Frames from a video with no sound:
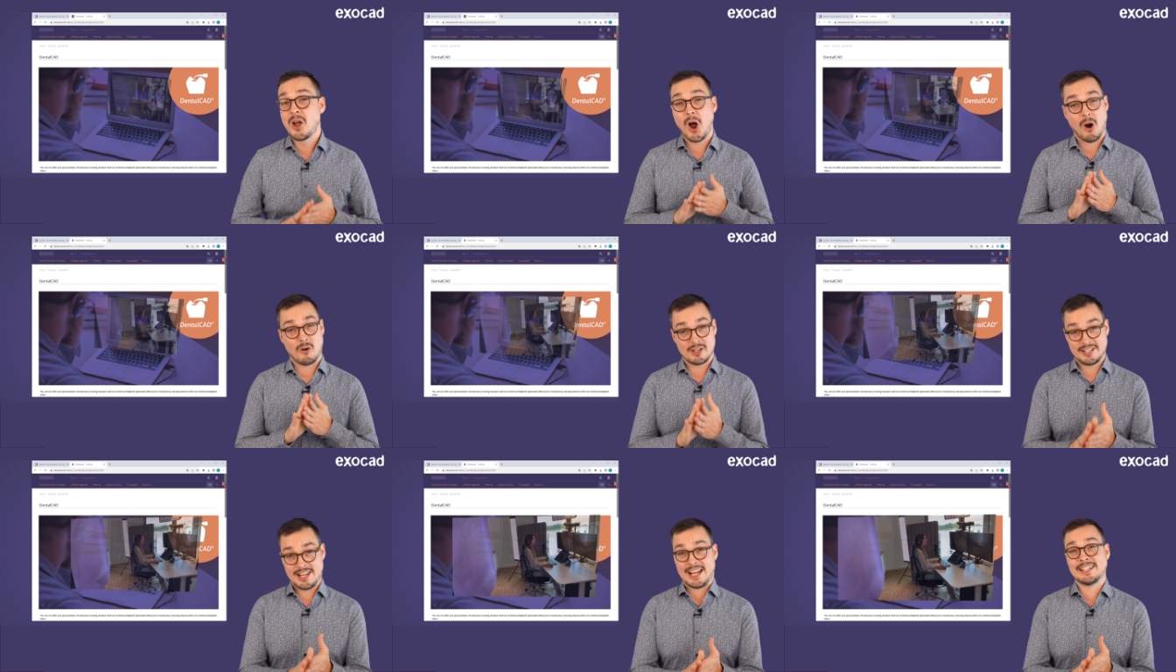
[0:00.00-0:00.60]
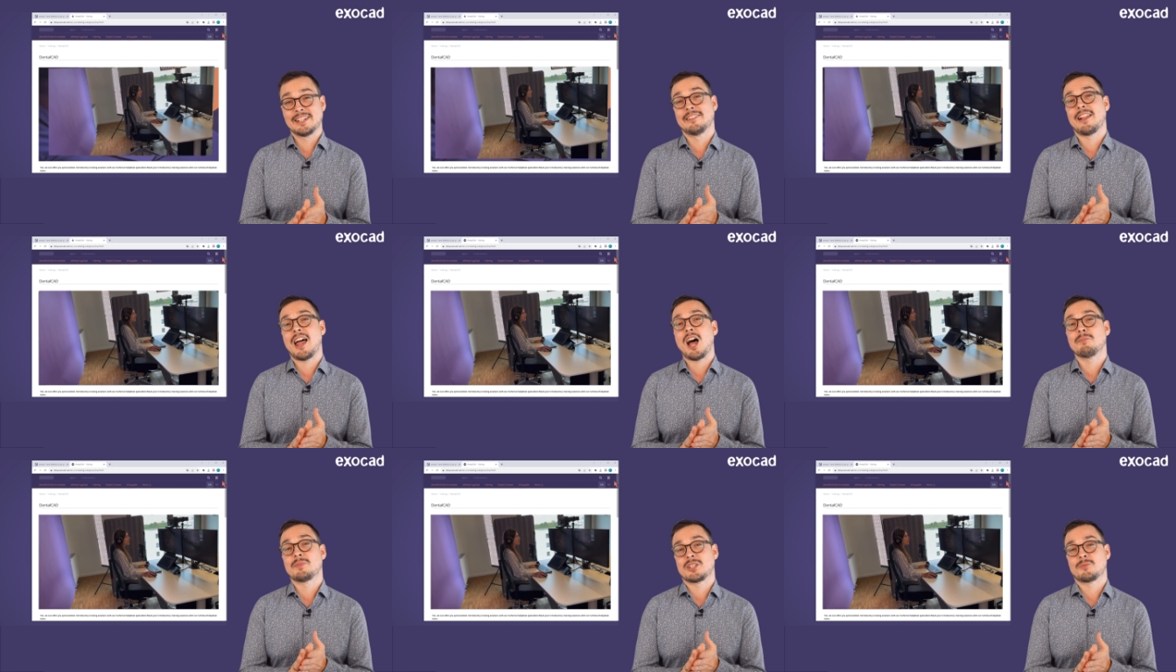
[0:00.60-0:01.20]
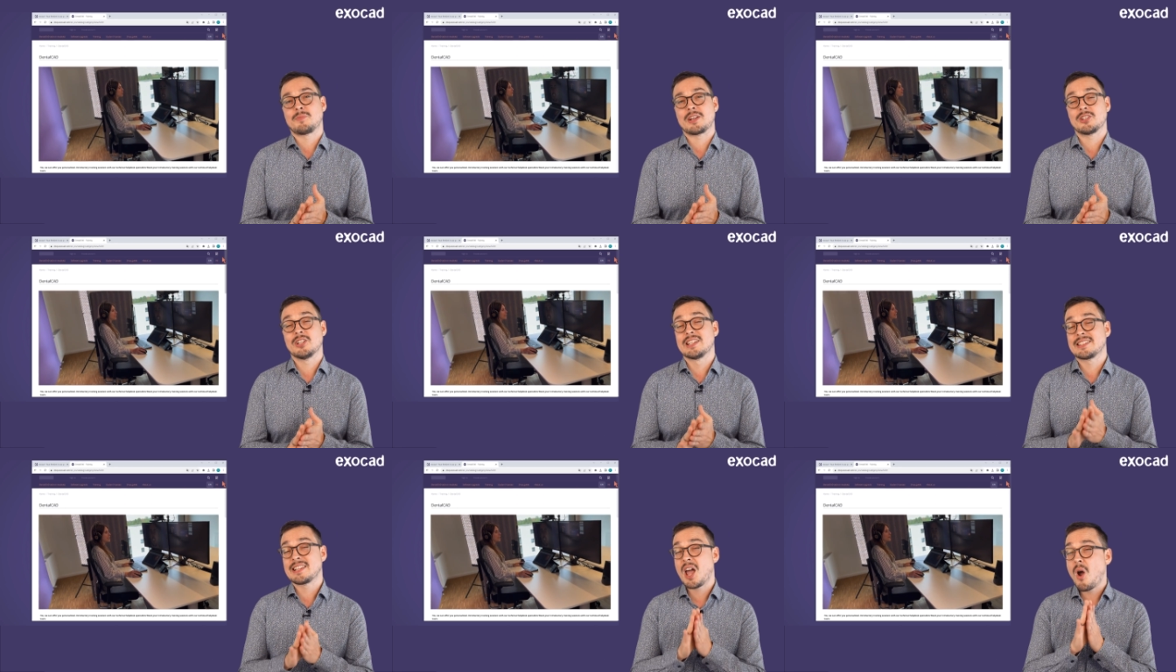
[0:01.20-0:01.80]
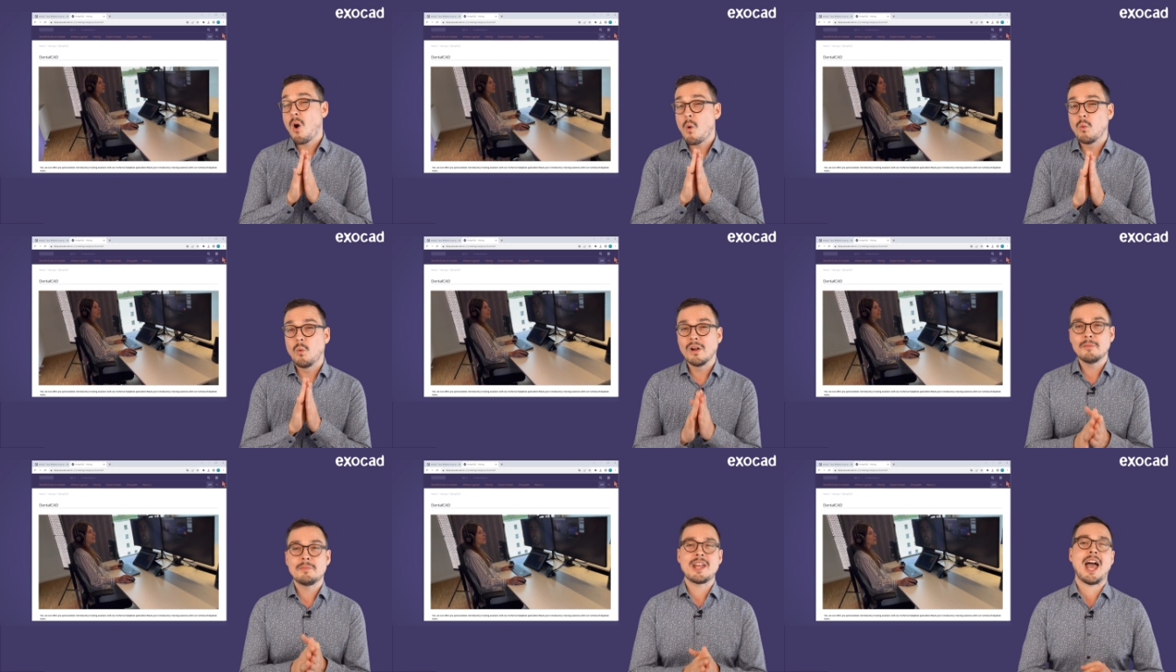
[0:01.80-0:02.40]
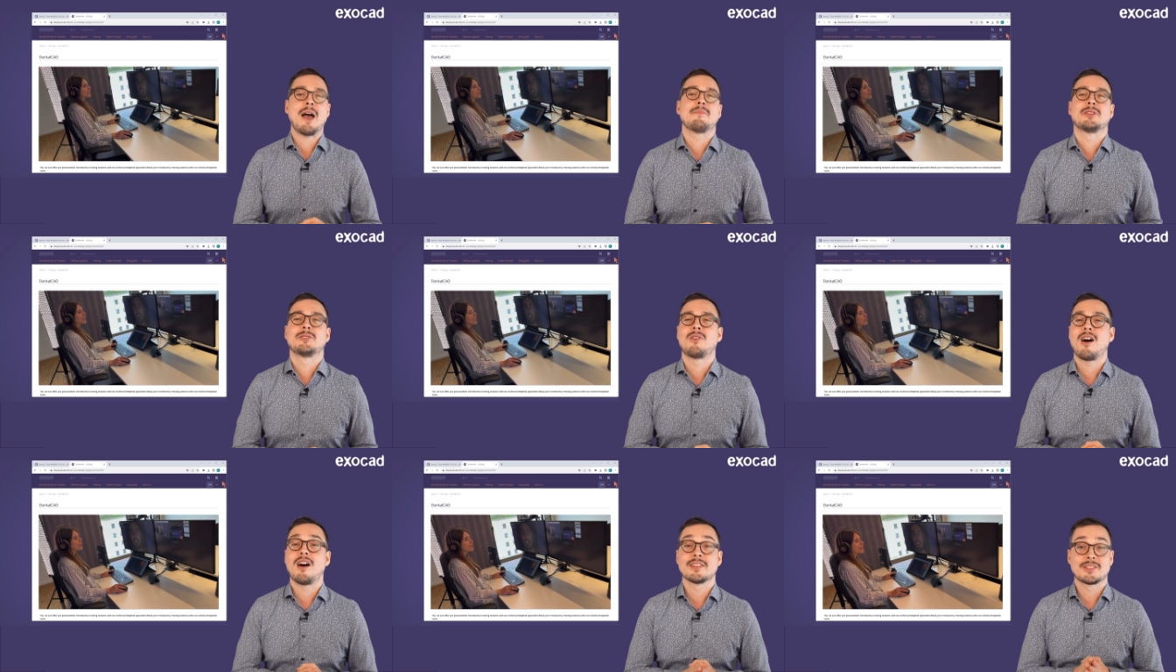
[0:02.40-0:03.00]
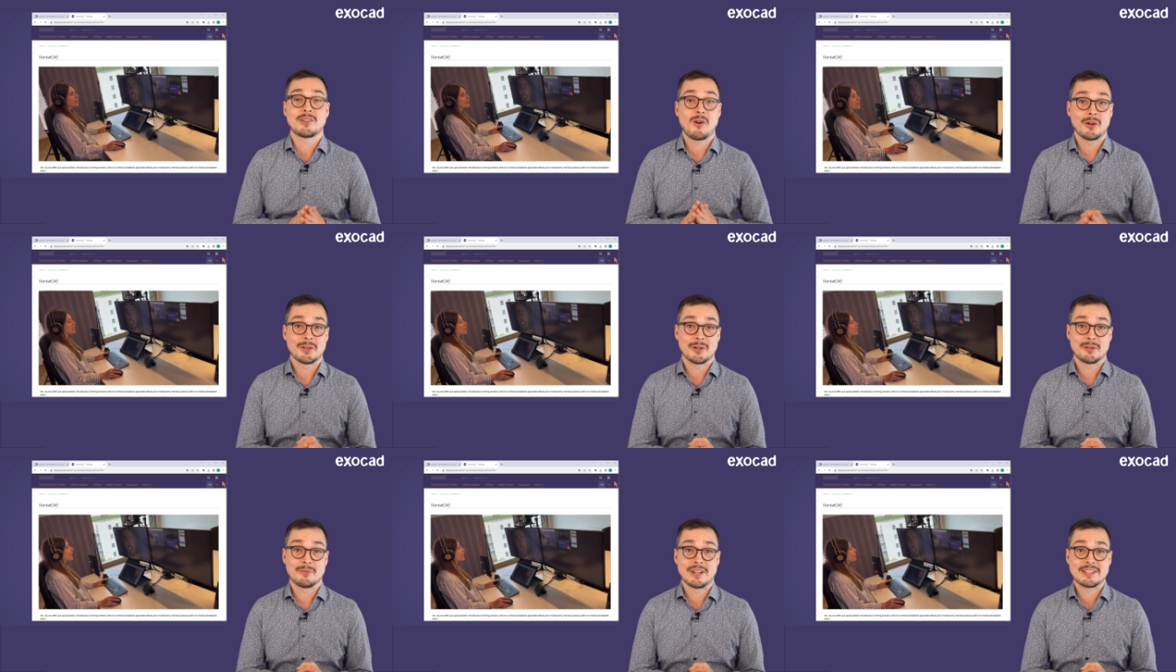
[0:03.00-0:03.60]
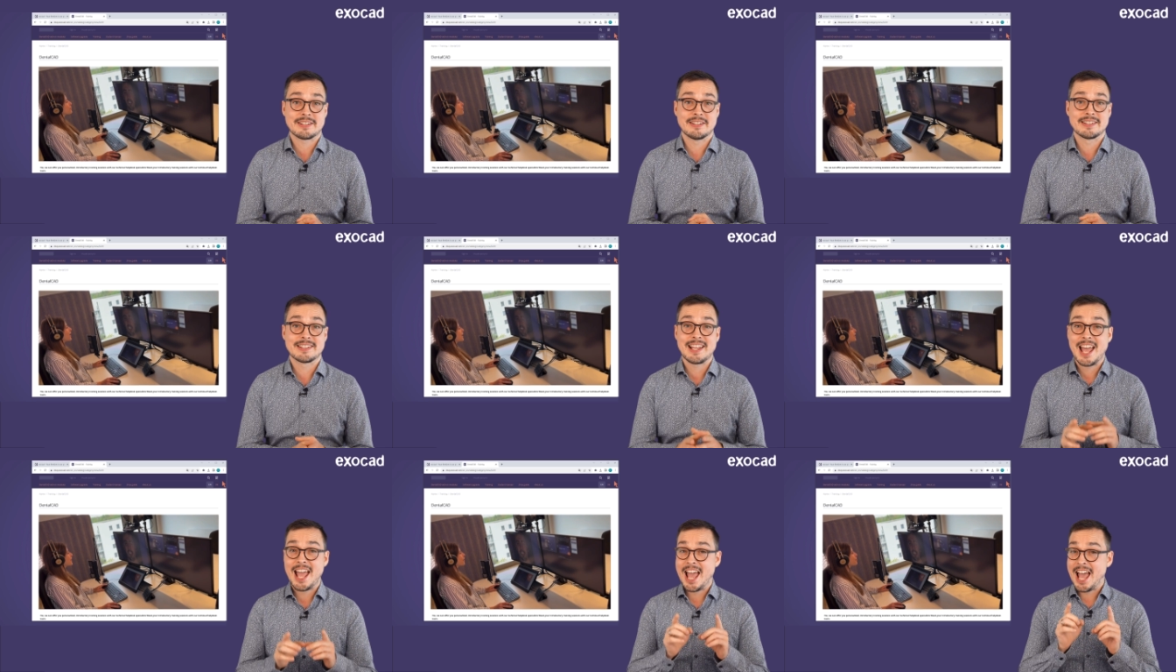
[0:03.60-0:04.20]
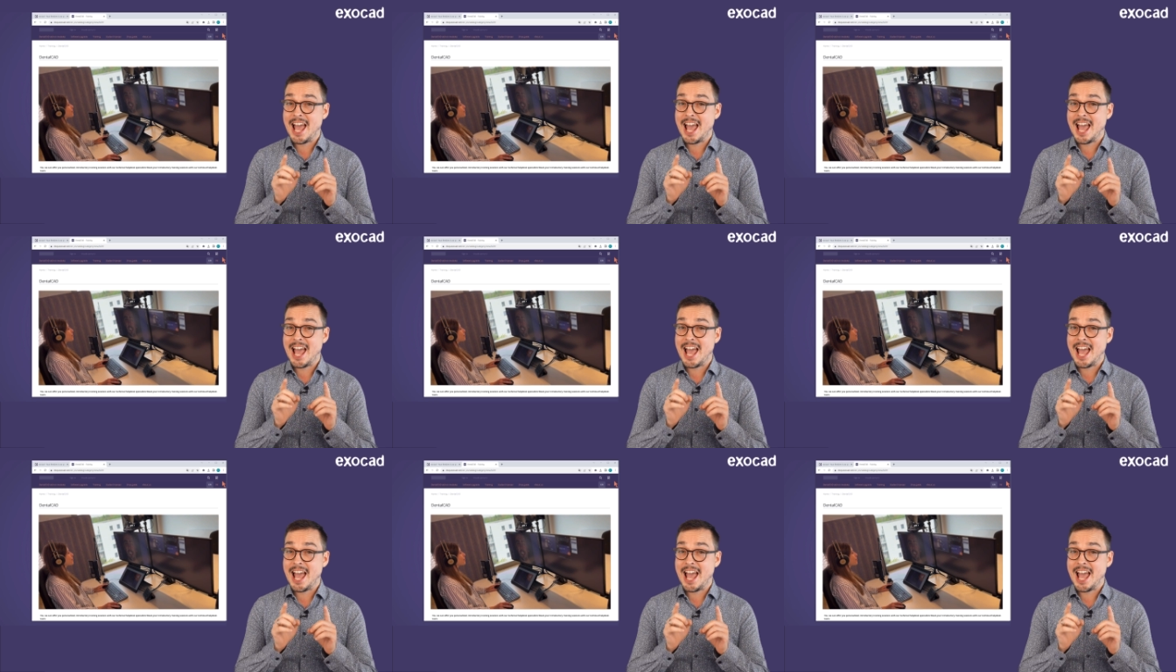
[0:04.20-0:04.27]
Our technical help desk specialist will be happy to answer all your questions